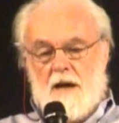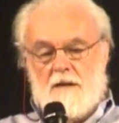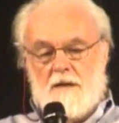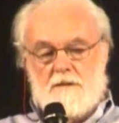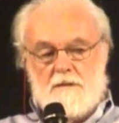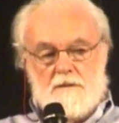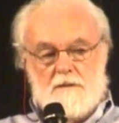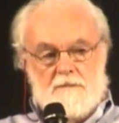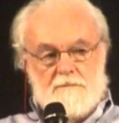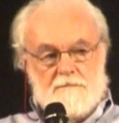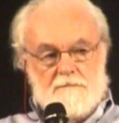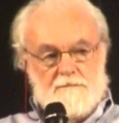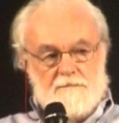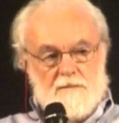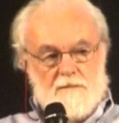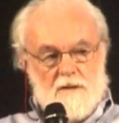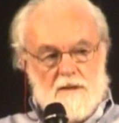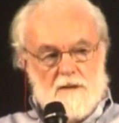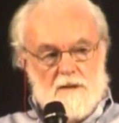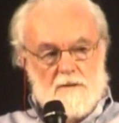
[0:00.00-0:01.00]
pattern
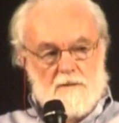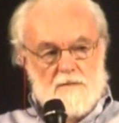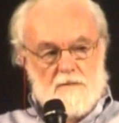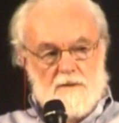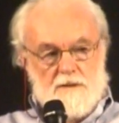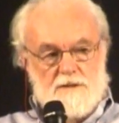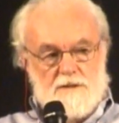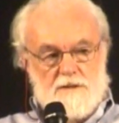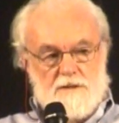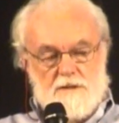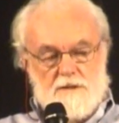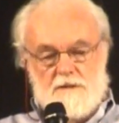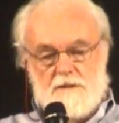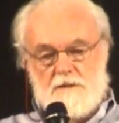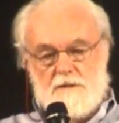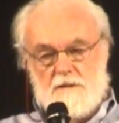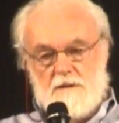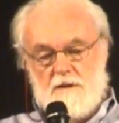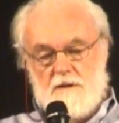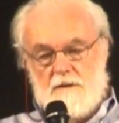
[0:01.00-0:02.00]
which
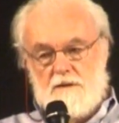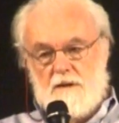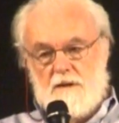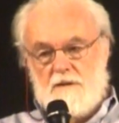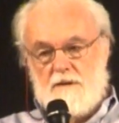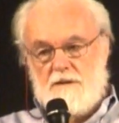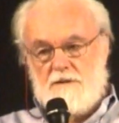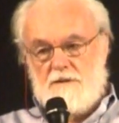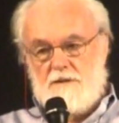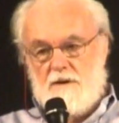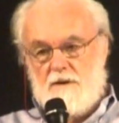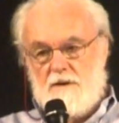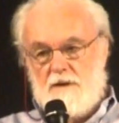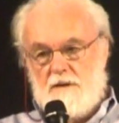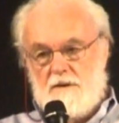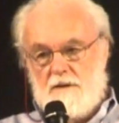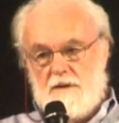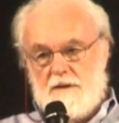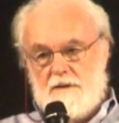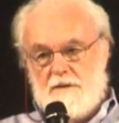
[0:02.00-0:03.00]
has gone on
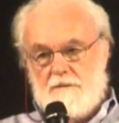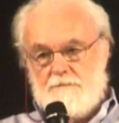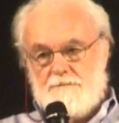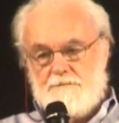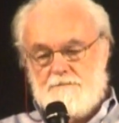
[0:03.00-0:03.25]
historically.